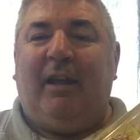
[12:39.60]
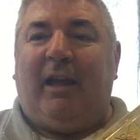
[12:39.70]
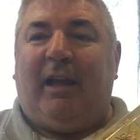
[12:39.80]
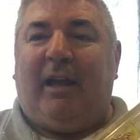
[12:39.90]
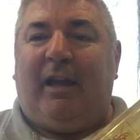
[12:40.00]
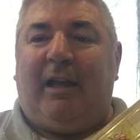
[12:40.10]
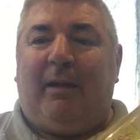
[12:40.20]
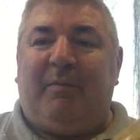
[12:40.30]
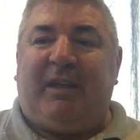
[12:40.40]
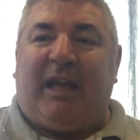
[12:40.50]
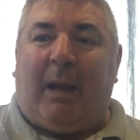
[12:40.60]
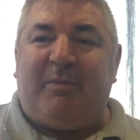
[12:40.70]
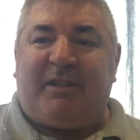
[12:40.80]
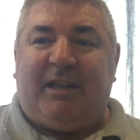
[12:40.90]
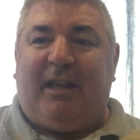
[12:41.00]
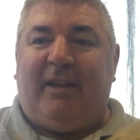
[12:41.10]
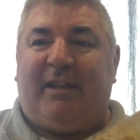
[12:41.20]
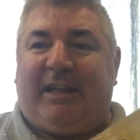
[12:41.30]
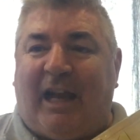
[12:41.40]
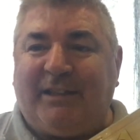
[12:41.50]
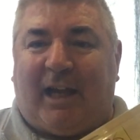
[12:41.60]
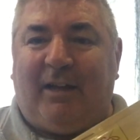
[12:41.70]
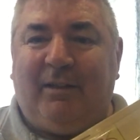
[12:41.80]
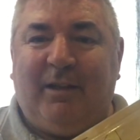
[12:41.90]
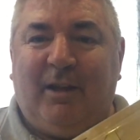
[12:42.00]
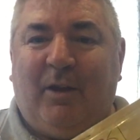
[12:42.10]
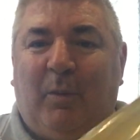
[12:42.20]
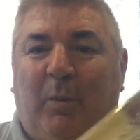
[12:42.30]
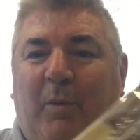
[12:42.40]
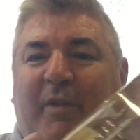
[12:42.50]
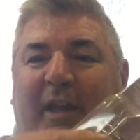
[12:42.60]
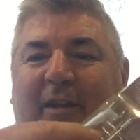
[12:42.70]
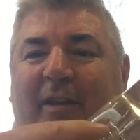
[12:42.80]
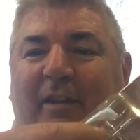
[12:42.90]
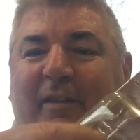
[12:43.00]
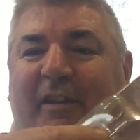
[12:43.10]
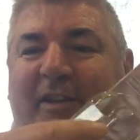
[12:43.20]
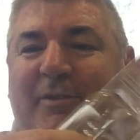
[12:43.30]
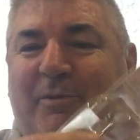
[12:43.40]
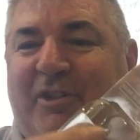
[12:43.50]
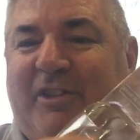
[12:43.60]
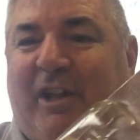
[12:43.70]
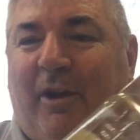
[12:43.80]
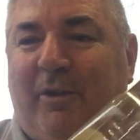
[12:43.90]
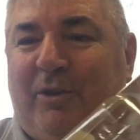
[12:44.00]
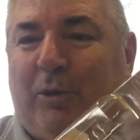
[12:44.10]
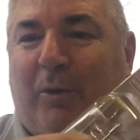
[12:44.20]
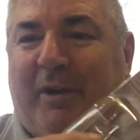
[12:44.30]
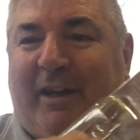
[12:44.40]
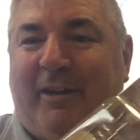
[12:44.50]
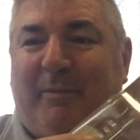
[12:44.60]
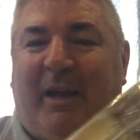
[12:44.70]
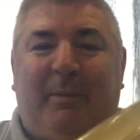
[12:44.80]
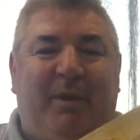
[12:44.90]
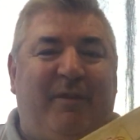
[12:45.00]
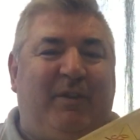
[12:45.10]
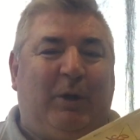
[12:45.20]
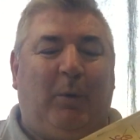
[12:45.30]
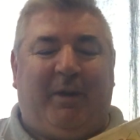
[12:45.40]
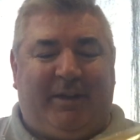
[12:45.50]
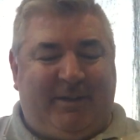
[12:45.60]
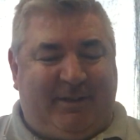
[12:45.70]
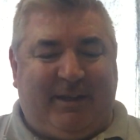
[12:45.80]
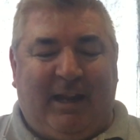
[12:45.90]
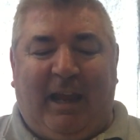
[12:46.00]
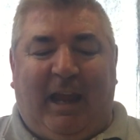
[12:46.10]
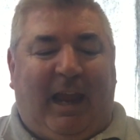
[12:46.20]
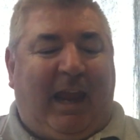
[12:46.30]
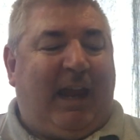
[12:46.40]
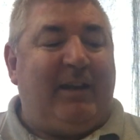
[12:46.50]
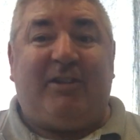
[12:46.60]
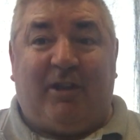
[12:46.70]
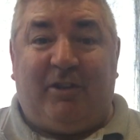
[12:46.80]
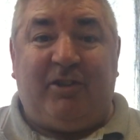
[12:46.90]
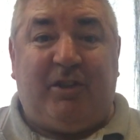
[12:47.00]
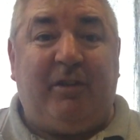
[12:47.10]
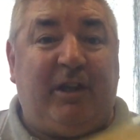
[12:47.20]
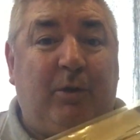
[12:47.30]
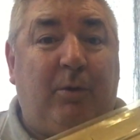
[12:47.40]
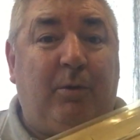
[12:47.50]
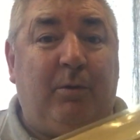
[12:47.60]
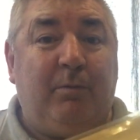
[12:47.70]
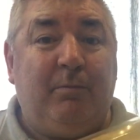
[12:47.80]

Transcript: comes near the gutter, well then these will just go doing and make a bit of a noise, and it tells you that you're